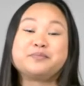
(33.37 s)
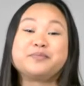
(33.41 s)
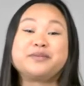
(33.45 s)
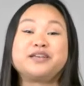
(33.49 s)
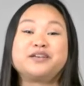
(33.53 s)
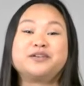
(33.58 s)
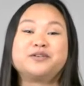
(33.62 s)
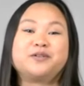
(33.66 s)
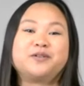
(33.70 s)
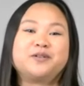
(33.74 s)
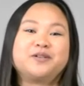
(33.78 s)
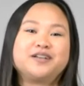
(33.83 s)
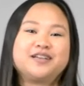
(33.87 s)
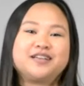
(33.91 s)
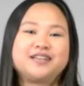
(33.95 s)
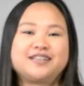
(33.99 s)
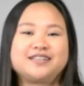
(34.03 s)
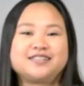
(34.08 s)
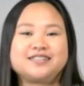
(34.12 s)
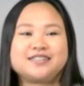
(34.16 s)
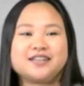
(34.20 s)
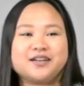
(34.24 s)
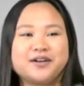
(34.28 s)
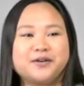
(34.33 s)
meal
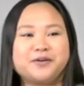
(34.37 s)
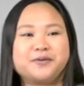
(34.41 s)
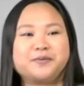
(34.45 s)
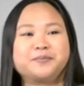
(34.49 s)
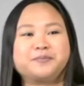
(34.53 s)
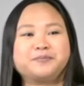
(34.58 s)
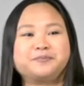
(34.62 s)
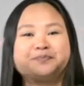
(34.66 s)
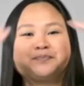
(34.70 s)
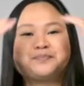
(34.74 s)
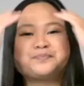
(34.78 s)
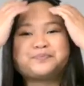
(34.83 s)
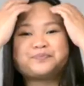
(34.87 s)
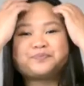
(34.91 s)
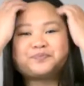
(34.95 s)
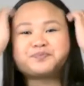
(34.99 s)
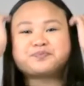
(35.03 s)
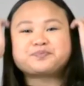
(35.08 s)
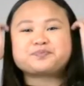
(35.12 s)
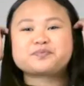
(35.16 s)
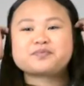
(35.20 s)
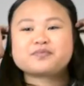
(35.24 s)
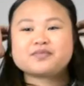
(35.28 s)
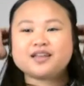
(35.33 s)
is
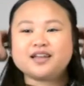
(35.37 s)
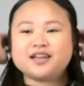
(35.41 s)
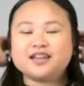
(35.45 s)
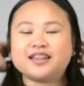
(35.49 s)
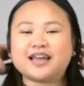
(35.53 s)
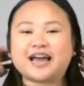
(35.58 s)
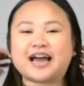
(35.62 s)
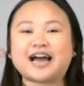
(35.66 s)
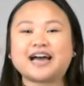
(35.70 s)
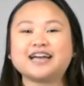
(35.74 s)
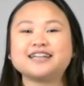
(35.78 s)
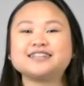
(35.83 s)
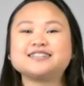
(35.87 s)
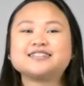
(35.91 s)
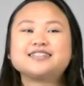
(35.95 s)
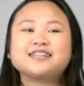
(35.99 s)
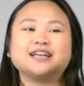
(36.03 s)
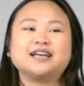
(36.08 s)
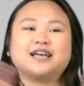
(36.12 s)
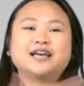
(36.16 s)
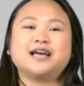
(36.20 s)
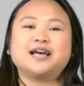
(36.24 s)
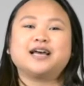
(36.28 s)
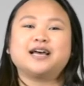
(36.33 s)
that
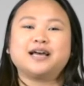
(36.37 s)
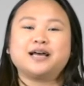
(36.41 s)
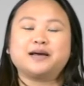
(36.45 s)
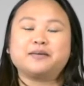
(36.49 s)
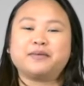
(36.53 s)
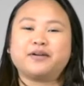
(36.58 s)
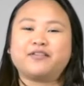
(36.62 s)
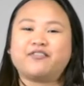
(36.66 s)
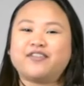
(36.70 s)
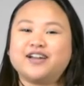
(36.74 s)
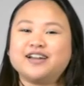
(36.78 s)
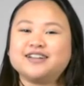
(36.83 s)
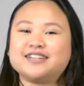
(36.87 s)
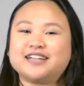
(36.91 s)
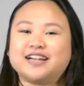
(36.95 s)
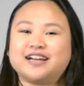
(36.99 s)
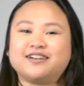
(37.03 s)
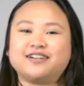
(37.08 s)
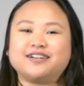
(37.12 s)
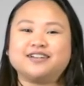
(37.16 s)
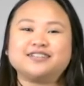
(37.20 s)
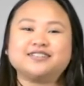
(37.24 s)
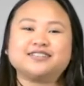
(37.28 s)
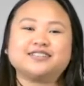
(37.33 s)
my friend
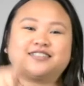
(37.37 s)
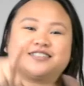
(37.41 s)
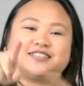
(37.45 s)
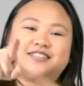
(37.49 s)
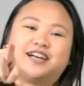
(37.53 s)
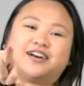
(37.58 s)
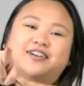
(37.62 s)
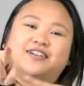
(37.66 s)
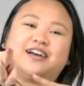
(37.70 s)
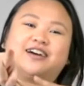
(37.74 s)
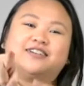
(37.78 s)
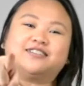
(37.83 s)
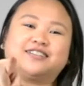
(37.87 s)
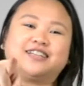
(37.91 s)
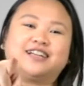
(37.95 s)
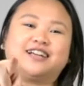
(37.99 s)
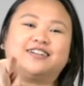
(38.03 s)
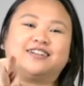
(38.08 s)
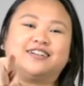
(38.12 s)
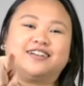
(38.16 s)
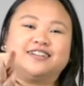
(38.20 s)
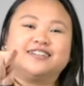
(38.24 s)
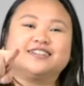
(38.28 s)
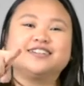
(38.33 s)
Taryn, shout out
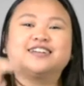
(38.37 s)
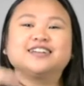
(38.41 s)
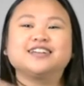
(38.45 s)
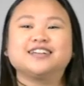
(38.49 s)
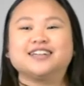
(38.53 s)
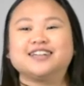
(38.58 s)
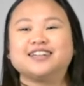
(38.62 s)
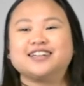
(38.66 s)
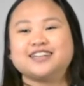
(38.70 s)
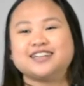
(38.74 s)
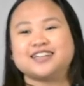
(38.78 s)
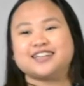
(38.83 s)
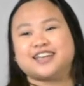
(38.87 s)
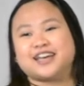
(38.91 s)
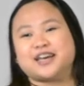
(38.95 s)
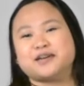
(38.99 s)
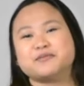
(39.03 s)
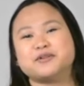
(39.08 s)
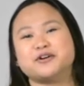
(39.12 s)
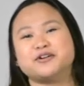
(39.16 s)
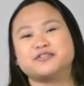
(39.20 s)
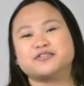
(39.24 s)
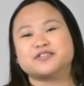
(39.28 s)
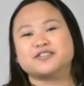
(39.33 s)
Taryn,
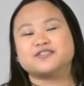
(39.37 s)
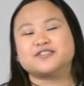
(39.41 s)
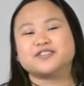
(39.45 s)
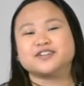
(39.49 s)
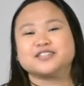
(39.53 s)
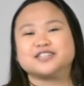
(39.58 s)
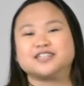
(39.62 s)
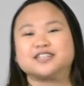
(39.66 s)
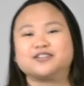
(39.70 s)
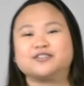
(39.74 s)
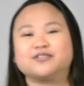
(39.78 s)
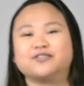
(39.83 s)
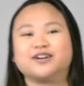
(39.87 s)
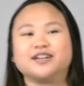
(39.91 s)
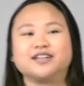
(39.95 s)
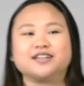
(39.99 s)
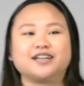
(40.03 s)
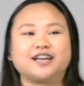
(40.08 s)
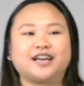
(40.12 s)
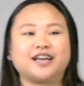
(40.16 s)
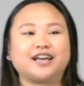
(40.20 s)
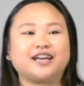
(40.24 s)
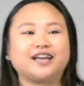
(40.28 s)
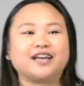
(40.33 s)
came over for dinner one
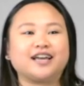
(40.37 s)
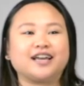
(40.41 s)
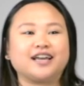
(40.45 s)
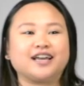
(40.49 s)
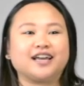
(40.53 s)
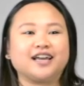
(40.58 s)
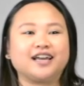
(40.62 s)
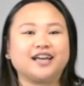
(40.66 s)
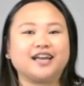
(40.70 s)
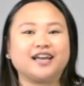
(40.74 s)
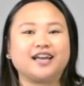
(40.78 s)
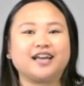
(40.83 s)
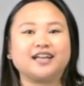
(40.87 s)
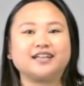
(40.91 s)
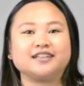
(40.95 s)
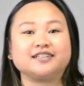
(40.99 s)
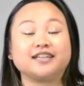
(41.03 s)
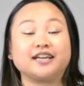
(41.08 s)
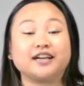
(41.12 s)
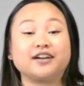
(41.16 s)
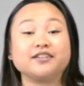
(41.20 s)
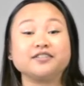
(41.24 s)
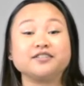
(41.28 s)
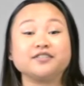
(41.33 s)
day, and
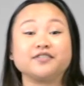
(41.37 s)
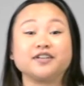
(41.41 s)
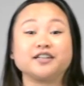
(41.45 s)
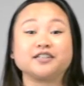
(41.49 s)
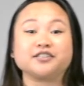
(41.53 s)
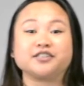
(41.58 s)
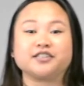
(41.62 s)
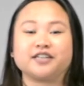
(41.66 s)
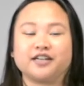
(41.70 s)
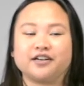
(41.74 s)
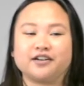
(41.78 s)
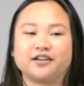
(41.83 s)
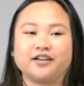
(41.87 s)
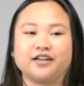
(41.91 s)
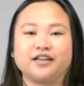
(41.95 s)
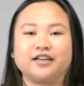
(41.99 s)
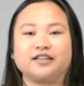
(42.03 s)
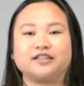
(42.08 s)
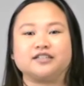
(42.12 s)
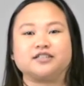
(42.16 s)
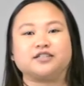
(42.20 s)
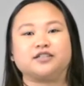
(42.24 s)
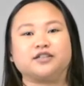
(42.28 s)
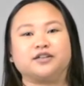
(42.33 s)
Taryn's a
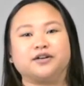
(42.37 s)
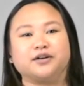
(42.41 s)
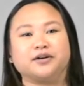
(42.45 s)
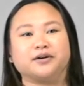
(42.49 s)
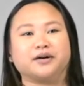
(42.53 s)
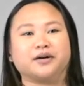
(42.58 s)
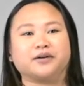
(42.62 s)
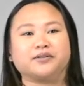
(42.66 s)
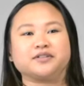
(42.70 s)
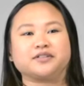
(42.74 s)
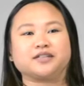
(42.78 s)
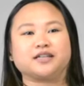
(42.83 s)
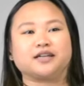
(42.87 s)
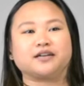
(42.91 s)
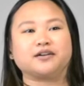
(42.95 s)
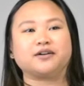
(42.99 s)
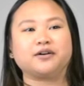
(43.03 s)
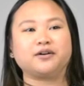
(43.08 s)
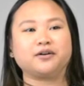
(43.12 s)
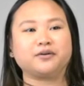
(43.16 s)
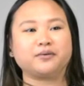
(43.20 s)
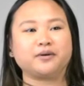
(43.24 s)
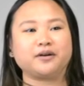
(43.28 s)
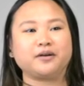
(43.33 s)
vegetarian, so I was like,
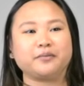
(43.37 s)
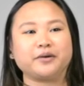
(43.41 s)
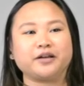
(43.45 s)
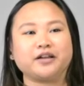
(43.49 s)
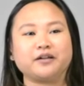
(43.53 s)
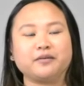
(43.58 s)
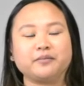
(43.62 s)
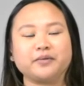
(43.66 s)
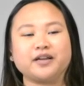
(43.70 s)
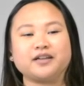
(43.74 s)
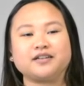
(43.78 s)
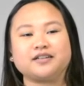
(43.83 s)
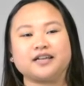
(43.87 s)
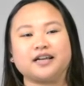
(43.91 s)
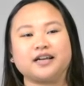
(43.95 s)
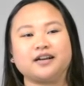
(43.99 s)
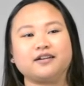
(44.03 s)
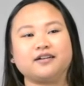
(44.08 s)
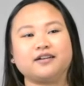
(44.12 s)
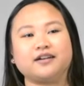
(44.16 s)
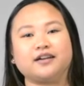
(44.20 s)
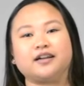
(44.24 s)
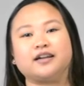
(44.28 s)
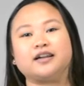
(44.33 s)
oh, what am I gonna make
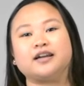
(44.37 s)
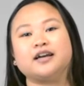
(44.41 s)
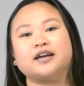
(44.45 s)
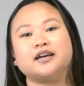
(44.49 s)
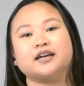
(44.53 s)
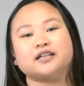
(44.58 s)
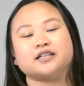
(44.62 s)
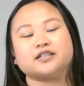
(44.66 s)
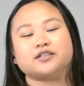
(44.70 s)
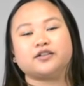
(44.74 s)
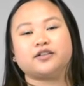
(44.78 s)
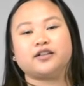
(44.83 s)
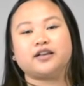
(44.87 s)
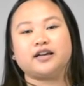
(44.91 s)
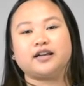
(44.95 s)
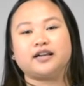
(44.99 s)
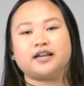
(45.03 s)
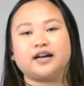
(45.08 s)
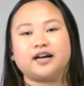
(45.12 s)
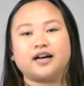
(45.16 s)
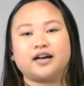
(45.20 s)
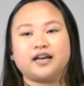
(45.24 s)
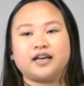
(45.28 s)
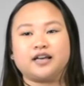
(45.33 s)
Taryn? So then
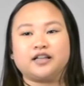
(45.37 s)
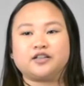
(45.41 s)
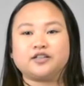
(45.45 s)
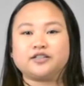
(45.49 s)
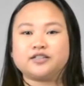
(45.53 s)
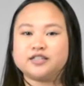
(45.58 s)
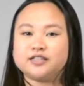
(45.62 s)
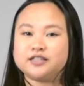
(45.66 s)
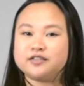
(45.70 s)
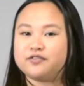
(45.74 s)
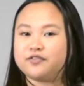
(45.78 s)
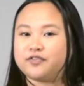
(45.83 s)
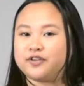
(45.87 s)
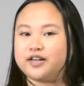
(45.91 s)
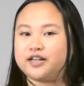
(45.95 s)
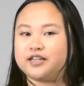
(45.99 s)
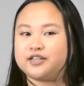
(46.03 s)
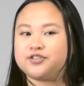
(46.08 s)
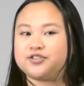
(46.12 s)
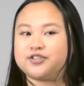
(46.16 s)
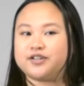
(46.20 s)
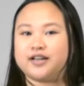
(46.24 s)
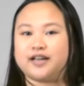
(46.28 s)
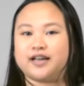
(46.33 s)
I looked in the
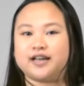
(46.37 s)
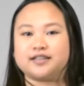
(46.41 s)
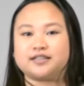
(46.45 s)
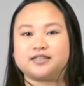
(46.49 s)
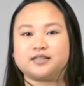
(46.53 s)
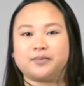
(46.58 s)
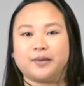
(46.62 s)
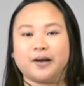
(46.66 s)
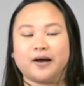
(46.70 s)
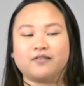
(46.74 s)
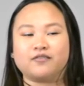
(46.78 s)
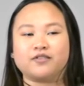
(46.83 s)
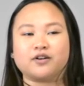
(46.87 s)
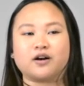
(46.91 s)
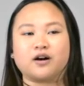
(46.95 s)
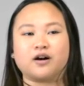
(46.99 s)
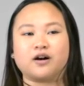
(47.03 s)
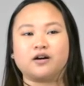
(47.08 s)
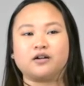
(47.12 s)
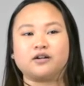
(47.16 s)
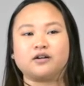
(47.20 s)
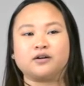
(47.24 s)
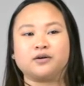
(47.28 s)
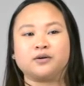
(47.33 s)
fridge, and I had some
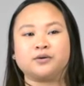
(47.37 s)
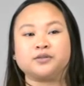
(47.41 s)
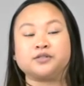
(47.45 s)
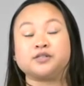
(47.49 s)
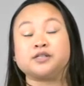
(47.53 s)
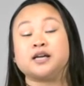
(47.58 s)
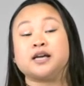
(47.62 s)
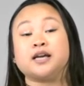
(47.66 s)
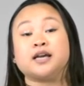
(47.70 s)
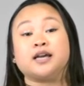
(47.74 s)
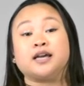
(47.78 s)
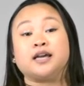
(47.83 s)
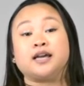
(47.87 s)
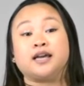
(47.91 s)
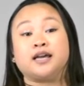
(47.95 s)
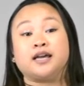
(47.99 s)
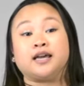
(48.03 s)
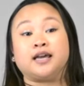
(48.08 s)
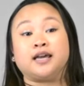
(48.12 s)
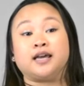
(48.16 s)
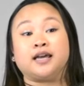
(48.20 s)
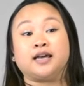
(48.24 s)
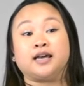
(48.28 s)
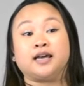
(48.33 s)
avocados,
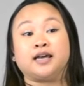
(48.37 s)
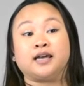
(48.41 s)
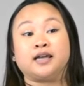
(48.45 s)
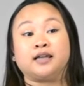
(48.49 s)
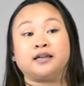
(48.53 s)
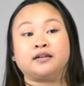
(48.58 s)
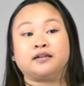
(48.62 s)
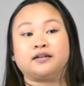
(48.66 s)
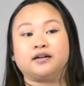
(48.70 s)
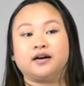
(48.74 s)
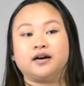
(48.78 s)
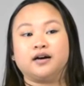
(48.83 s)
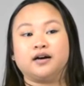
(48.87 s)
and